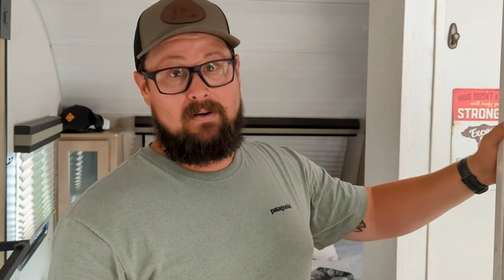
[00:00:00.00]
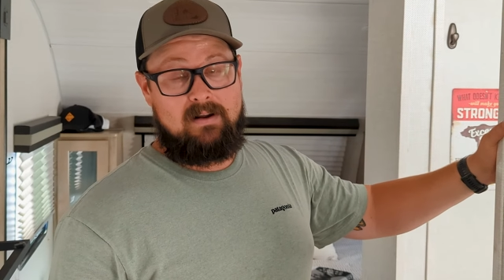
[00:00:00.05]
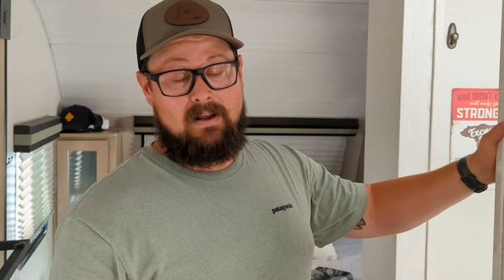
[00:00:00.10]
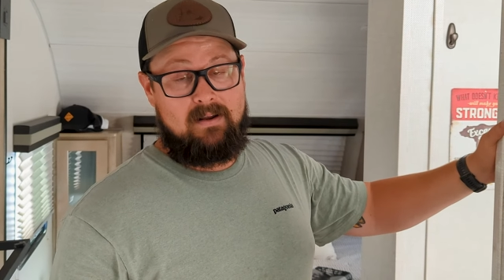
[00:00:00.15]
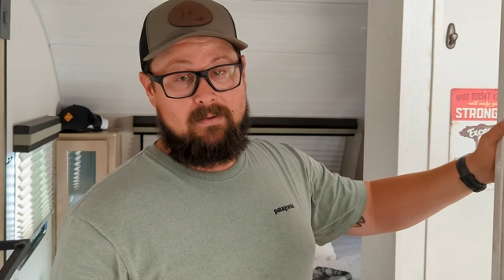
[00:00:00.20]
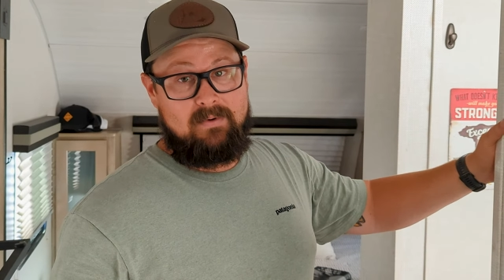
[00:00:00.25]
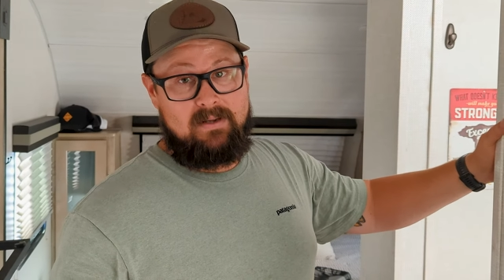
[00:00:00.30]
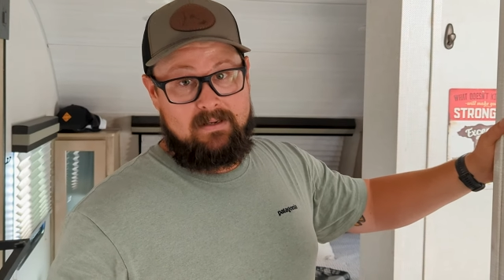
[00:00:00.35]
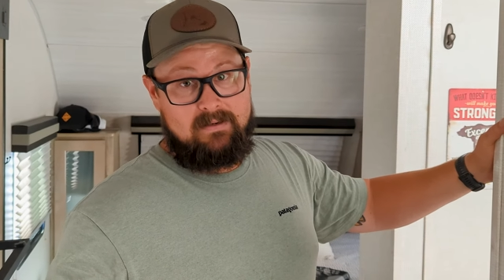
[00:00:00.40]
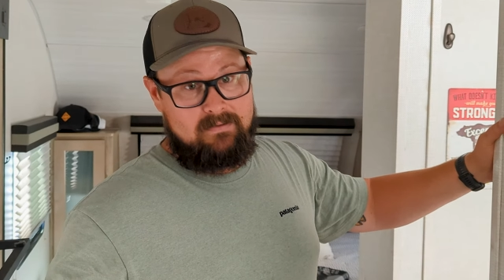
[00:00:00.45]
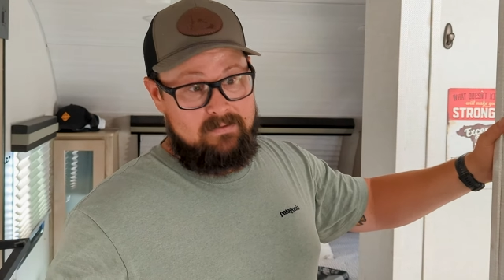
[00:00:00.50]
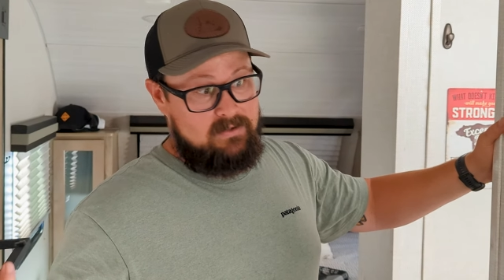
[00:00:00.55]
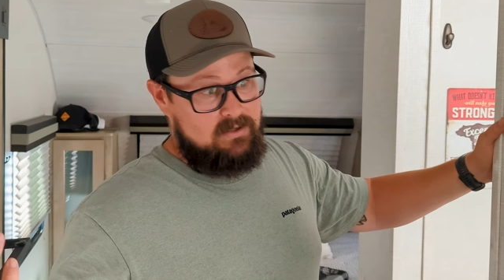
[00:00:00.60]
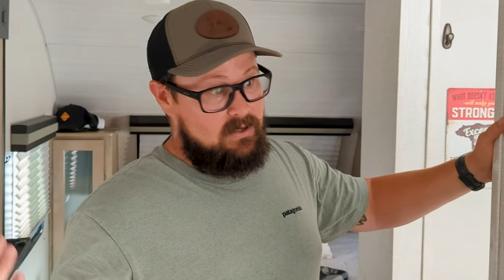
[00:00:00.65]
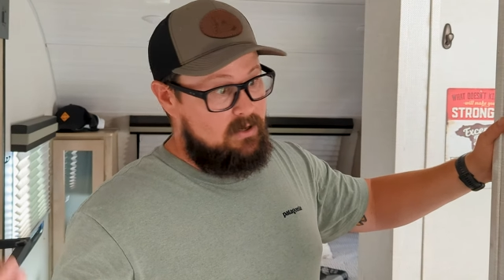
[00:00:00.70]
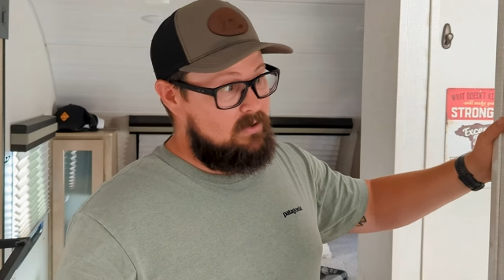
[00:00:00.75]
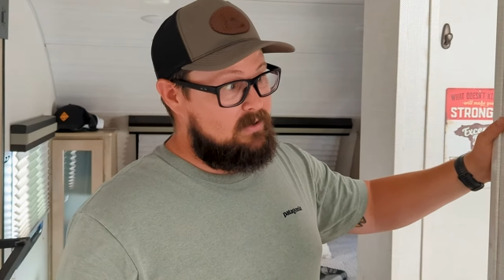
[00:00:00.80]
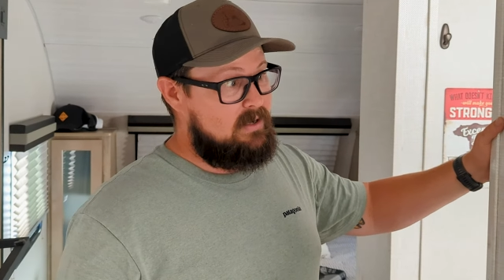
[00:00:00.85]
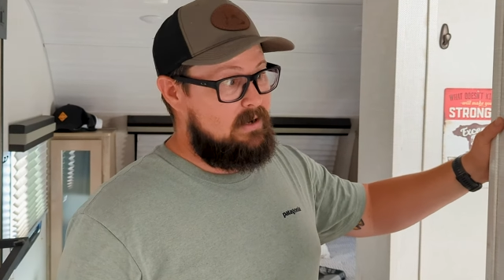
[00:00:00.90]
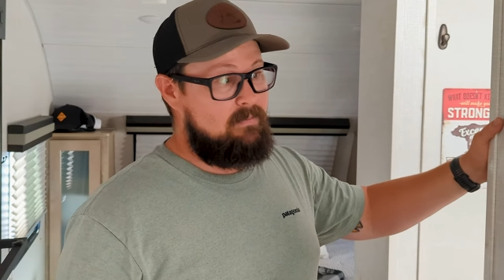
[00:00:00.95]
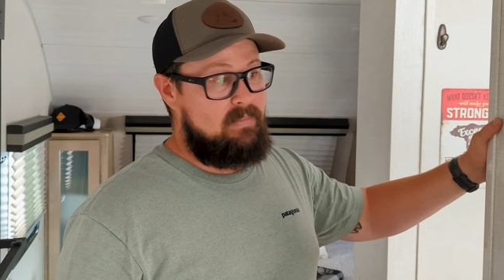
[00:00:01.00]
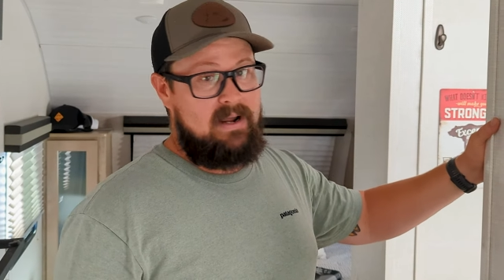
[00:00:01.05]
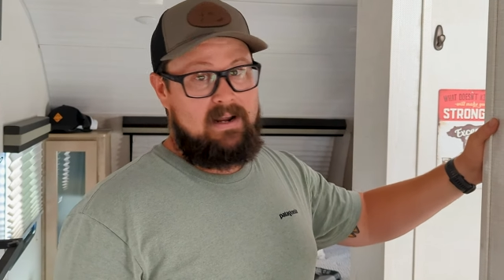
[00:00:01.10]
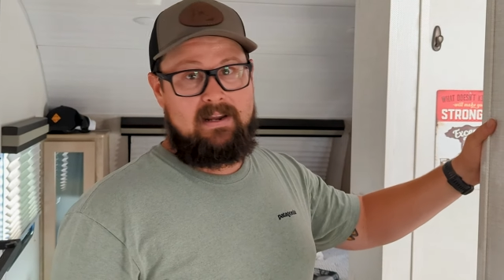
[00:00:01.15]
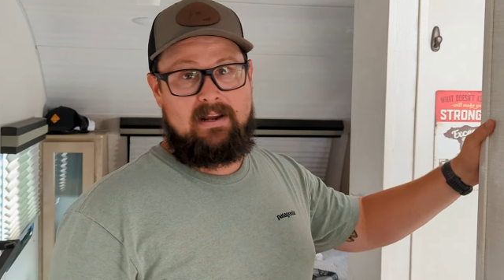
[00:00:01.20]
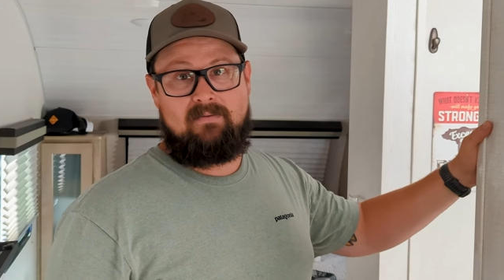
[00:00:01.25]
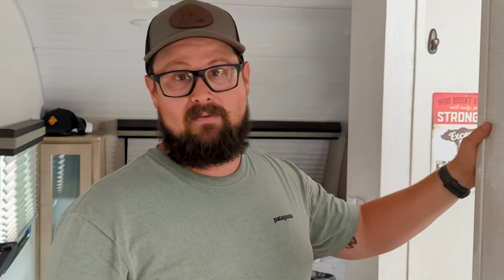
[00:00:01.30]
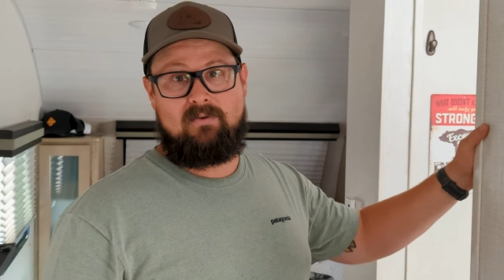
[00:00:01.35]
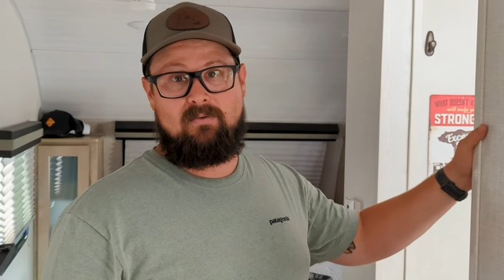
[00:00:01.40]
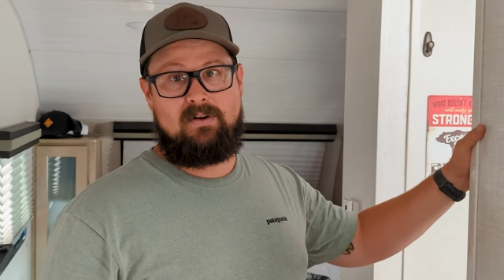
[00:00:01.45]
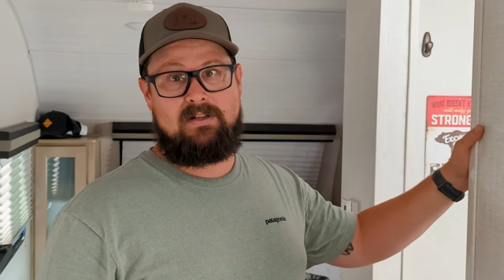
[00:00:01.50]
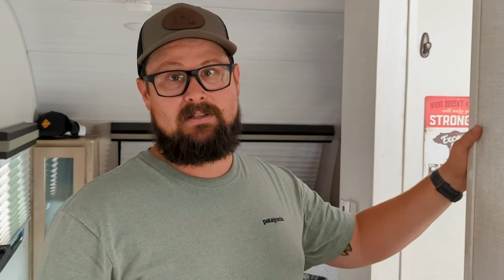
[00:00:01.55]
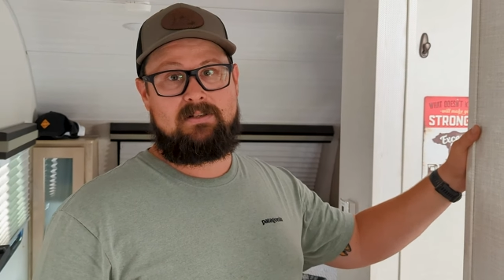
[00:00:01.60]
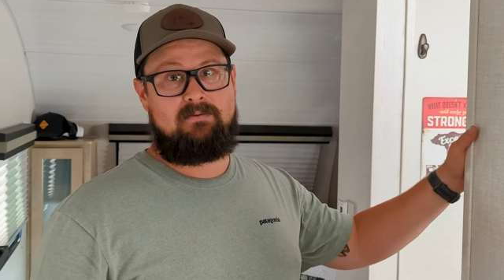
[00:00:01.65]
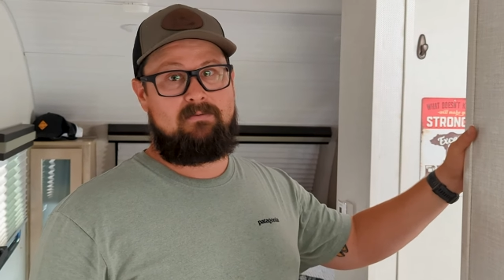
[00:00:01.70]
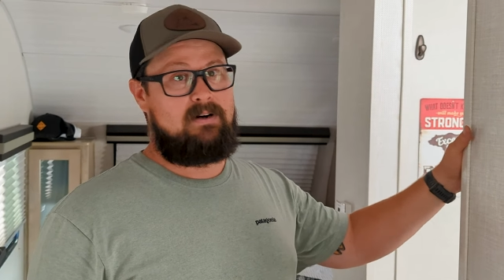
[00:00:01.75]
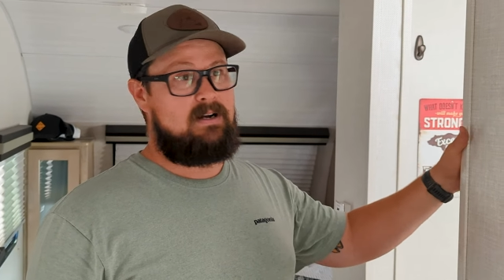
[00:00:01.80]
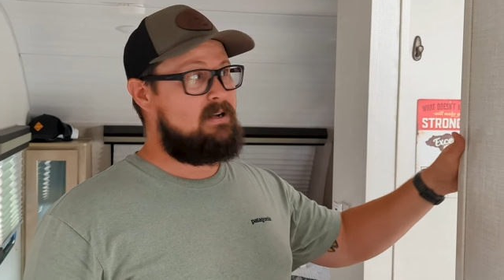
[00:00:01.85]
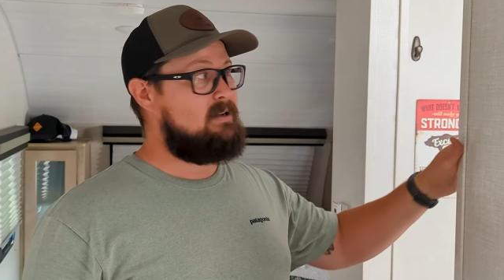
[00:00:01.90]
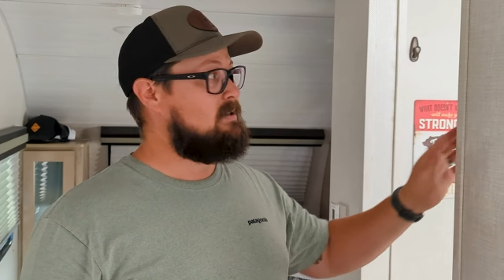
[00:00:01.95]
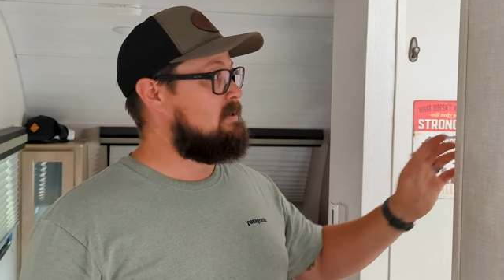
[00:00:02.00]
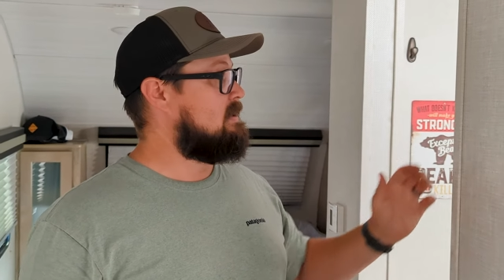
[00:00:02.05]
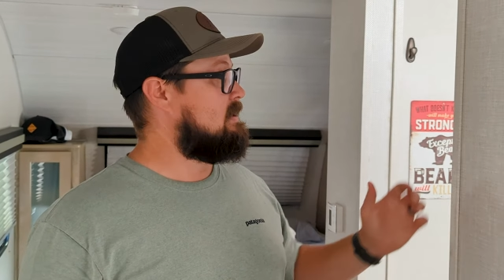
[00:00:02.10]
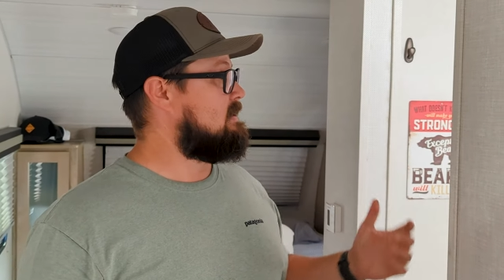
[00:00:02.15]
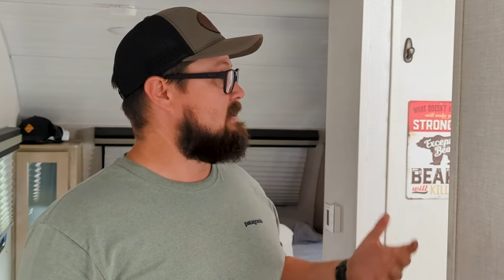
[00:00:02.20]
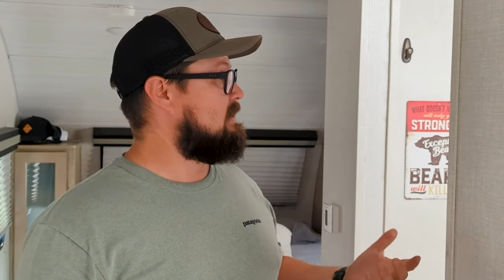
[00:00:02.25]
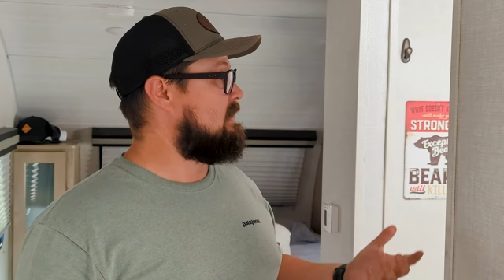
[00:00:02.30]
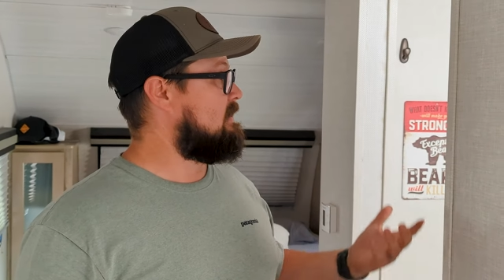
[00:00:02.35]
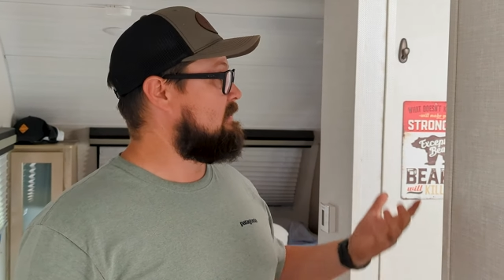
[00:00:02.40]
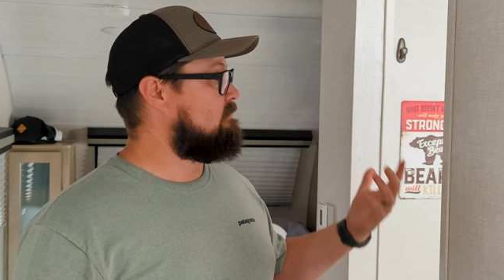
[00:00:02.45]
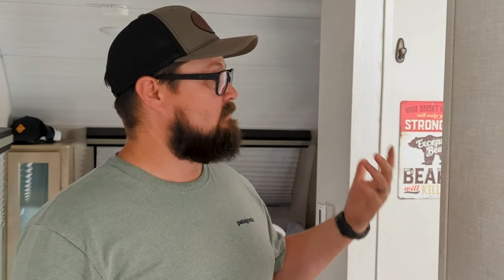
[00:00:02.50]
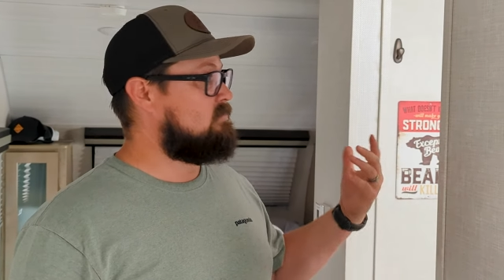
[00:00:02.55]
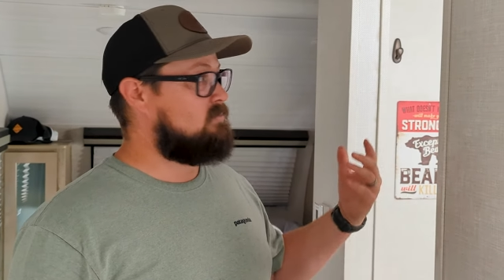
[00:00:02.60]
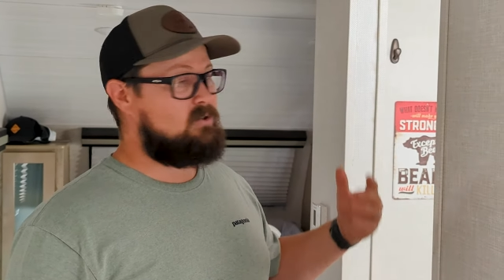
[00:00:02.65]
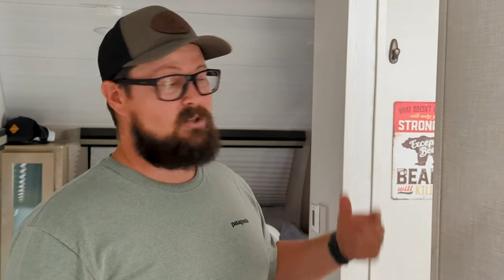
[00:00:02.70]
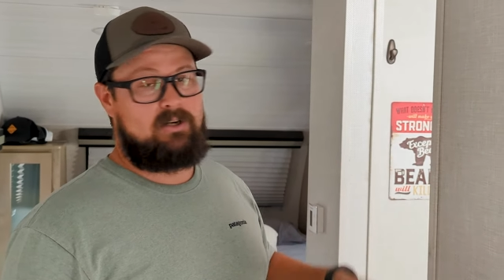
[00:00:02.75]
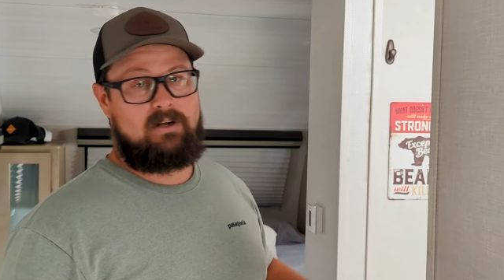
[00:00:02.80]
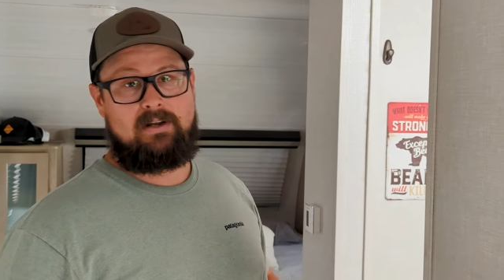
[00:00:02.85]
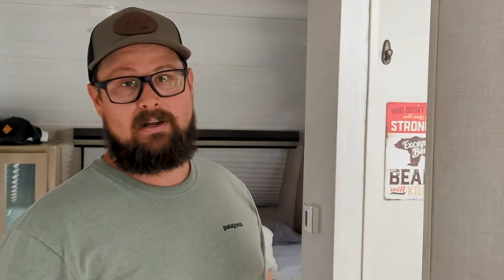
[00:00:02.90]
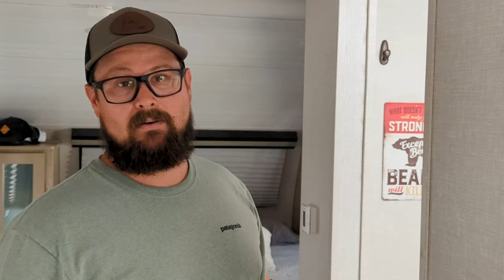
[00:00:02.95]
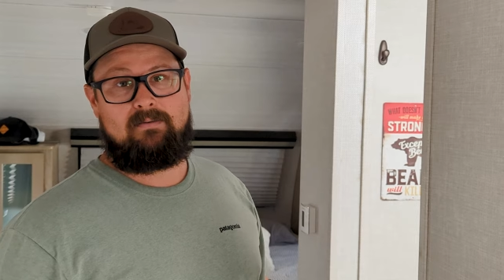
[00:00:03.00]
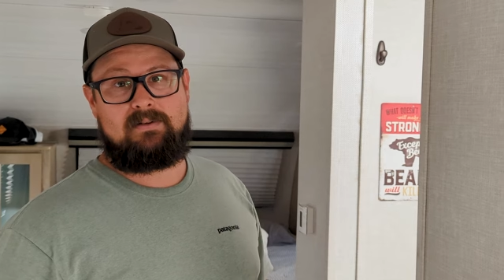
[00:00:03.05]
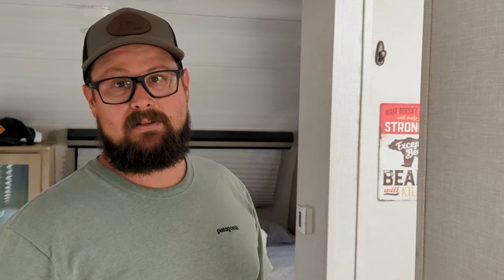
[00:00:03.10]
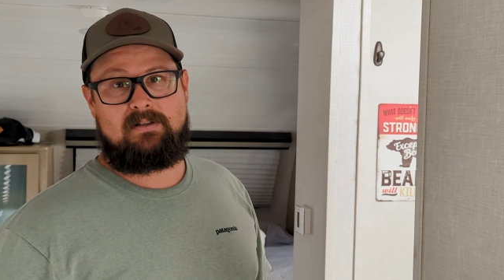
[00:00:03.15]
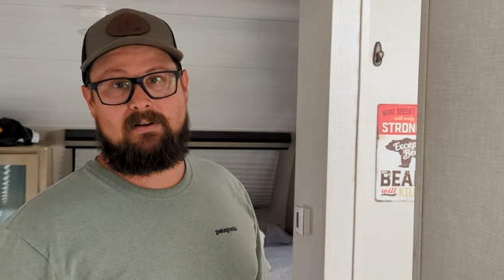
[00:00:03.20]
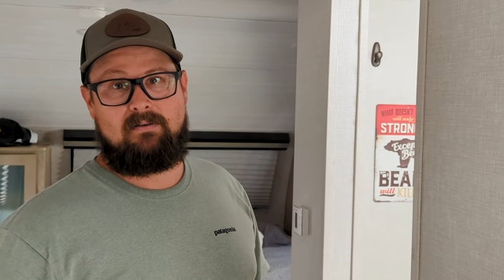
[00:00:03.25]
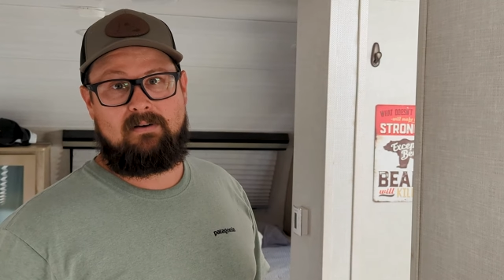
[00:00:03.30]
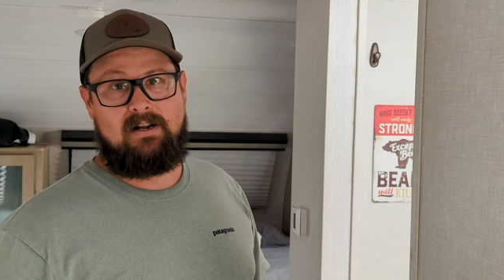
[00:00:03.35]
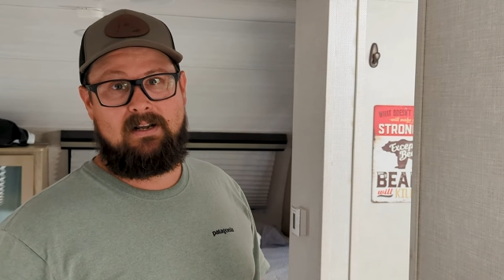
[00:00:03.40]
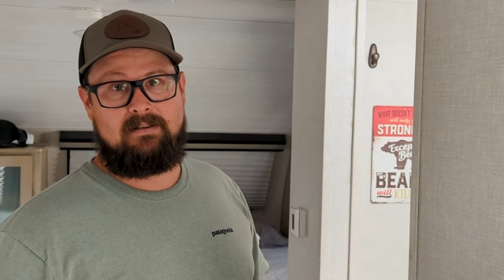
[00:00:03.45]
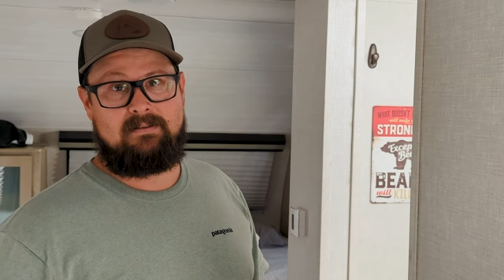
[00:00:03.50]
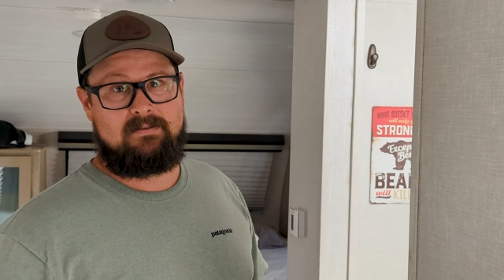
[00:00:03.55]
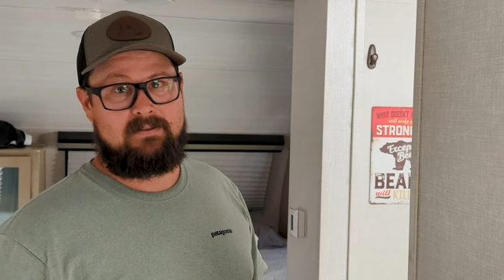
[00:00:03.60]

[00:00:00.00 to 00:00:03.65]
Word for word: I mean, you know, come back every once in a while and uh, check out what's going on.